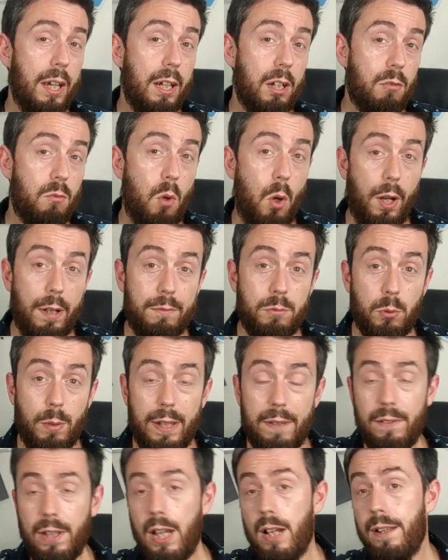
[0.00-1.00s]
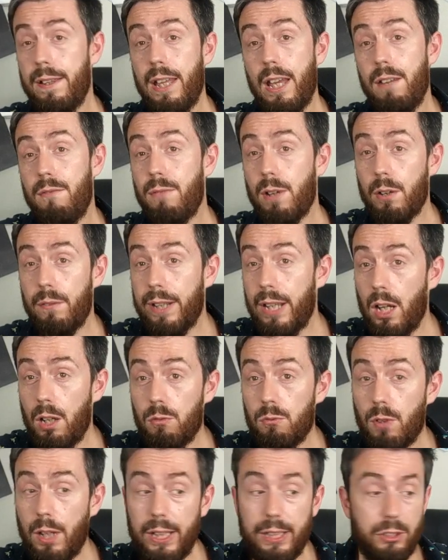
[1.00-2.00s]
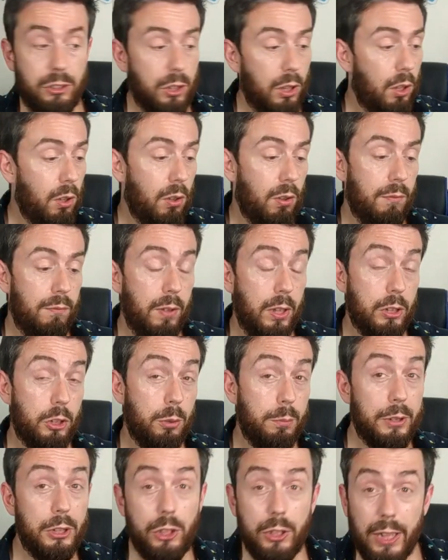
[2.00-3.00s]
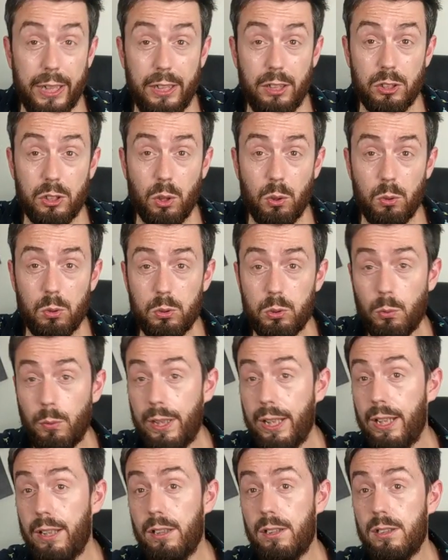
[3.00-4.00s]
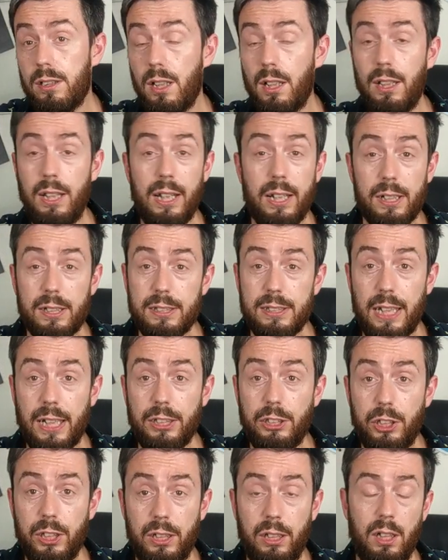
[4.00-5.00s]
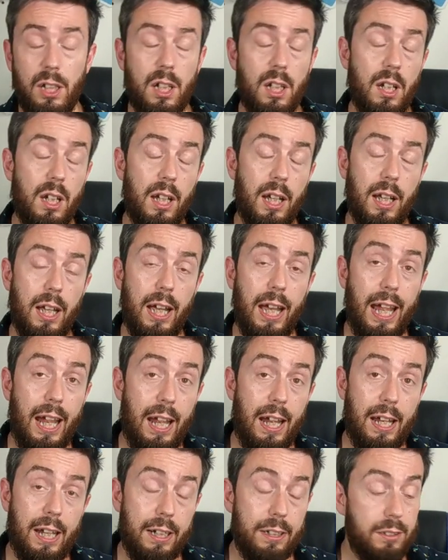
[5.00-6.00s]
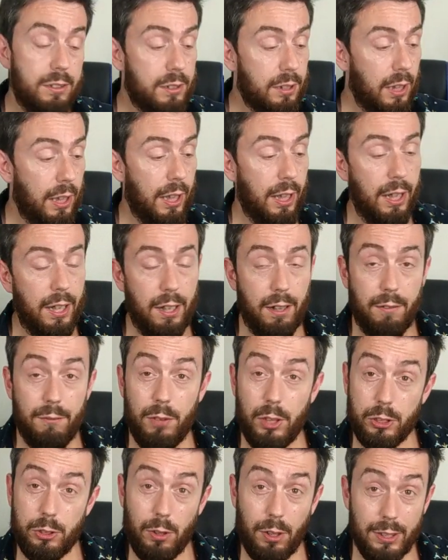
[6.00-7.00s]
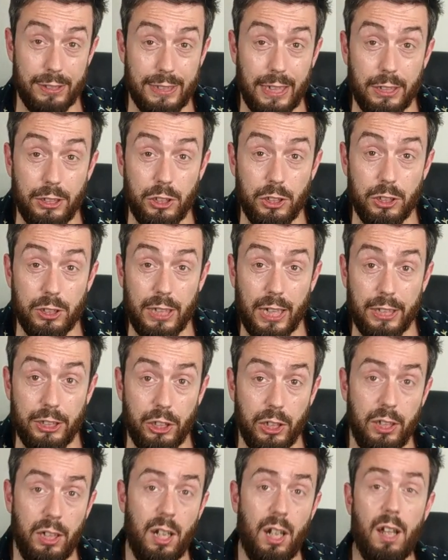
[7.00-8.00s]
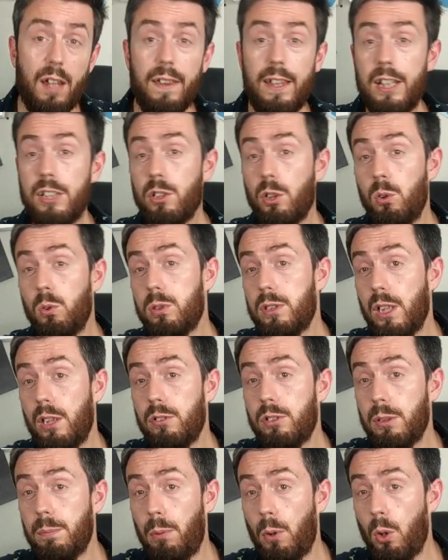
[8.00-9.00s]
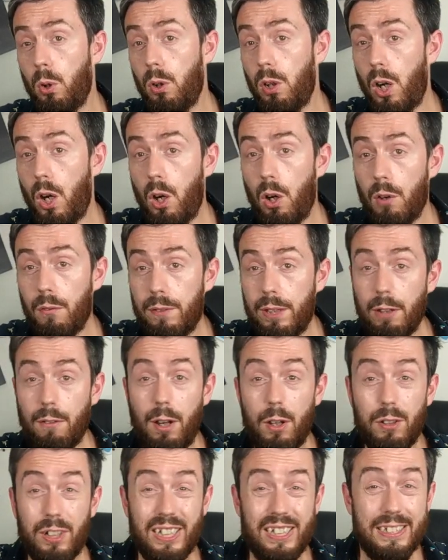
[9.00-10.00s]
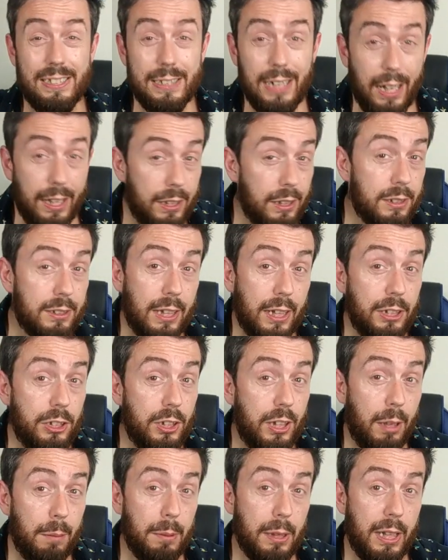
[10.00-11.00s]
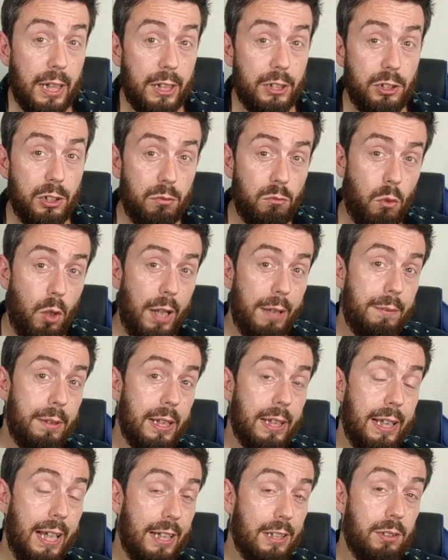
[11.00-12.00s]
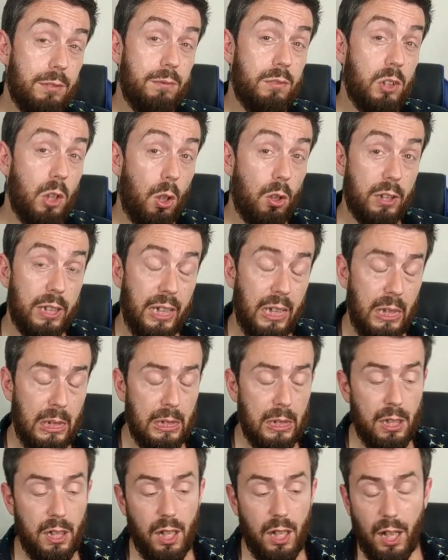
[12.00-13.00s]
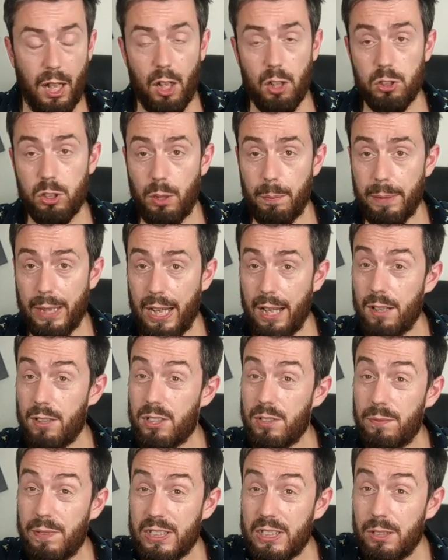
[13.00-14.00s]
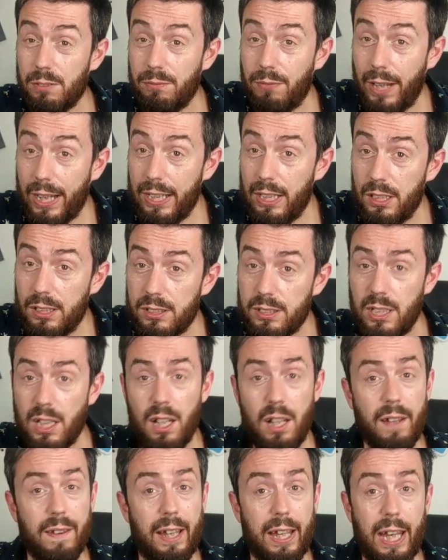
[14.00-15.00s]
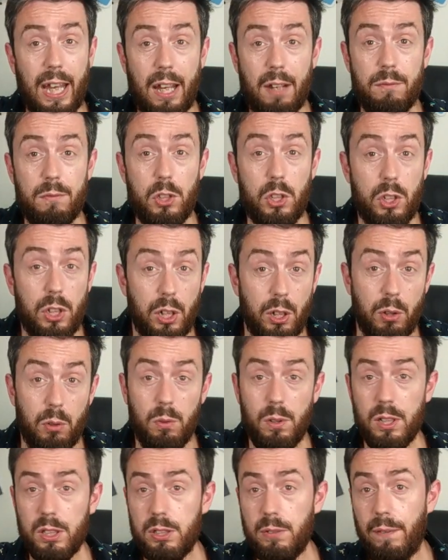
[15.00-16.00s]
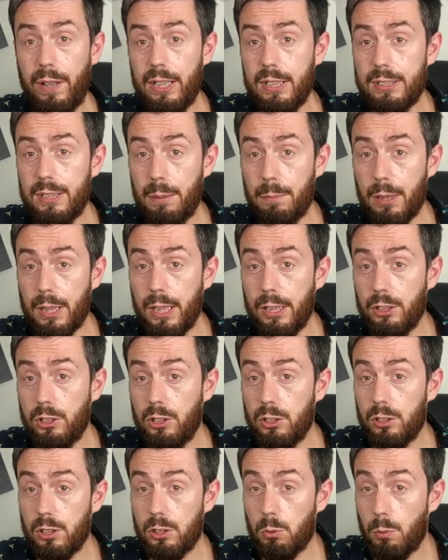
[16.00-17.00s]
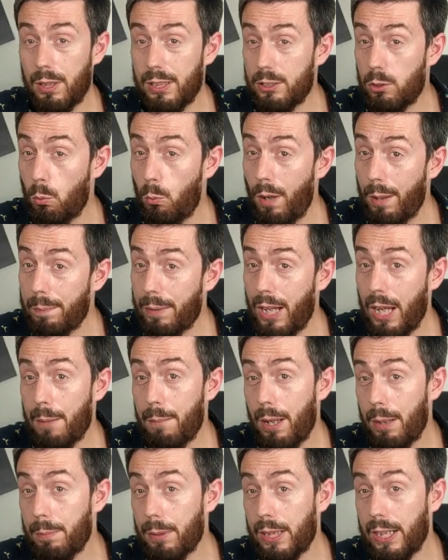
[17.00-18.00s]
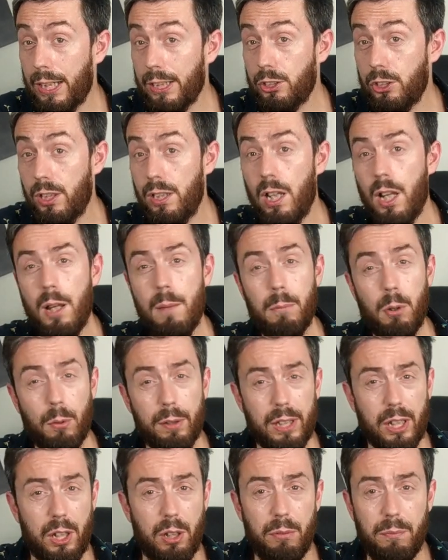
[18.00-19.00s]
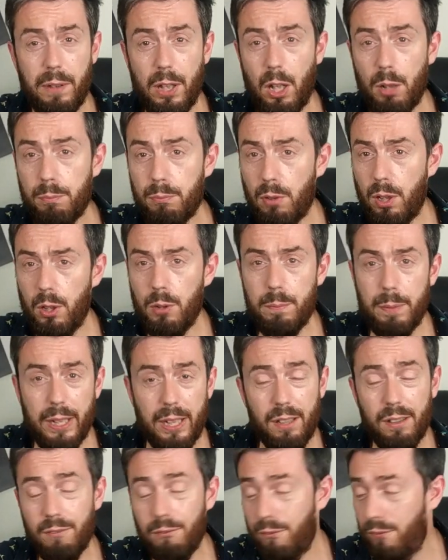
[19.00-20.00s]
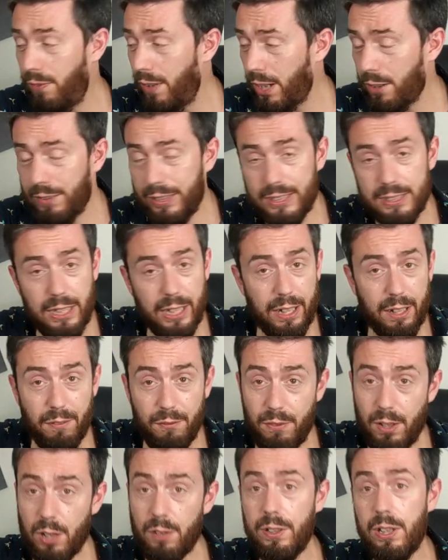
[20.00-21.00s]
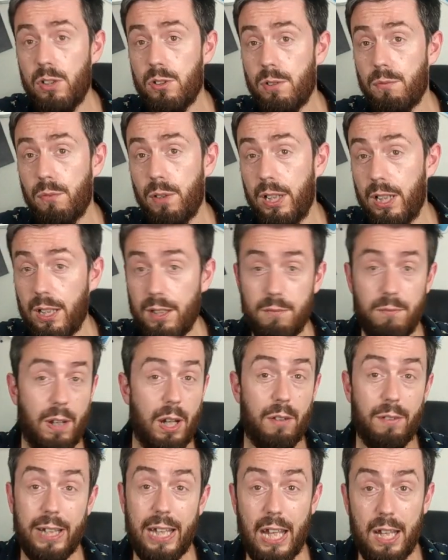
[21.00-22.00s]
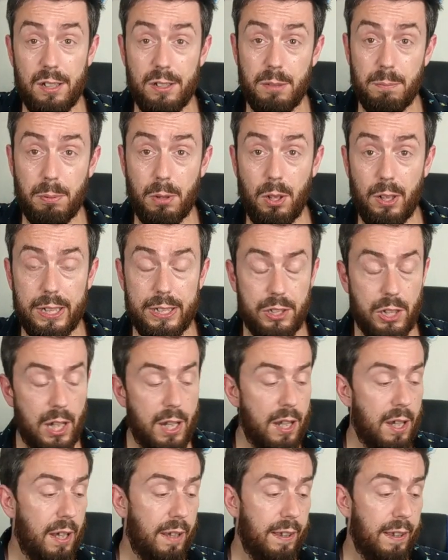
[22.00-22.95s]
It arrives with their very own range of virtual machine tools with Linux Station uh, and uh, Virtualization Station. There's also support of their own Container Station application, rivaling that of Docker. Uh, on top of that, for surveillance, they have two surveillance applications as well as a webcam application, but with QVR Pro being very slick, very user-friendly and very enterprise.